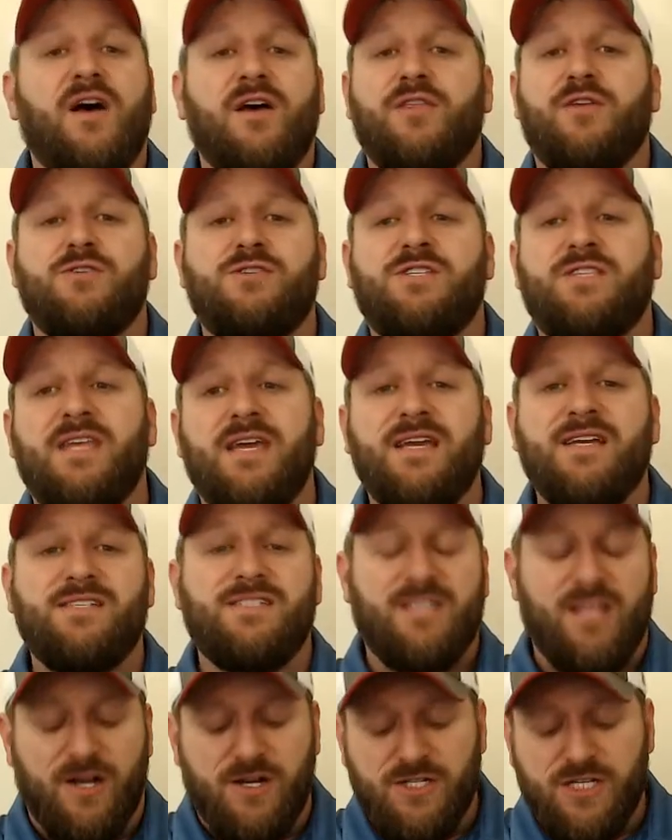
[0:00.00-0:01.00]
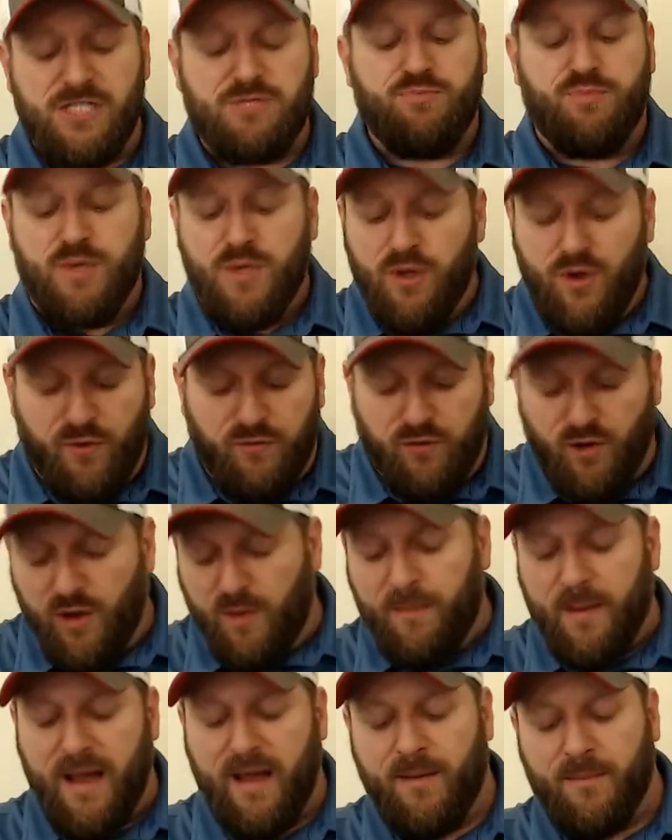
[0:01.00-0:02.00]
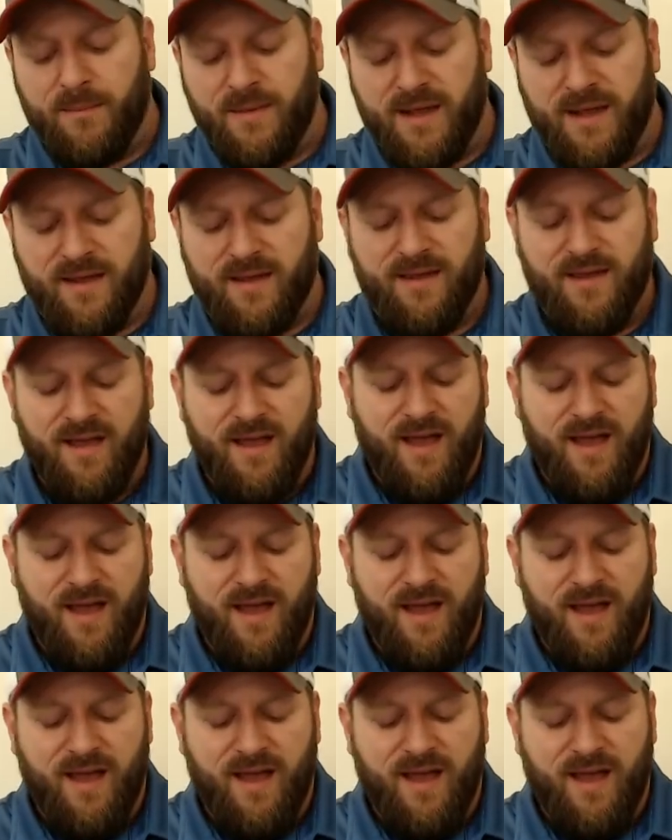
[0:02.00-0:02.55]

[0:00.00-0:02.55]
those things that are just beautiful about me.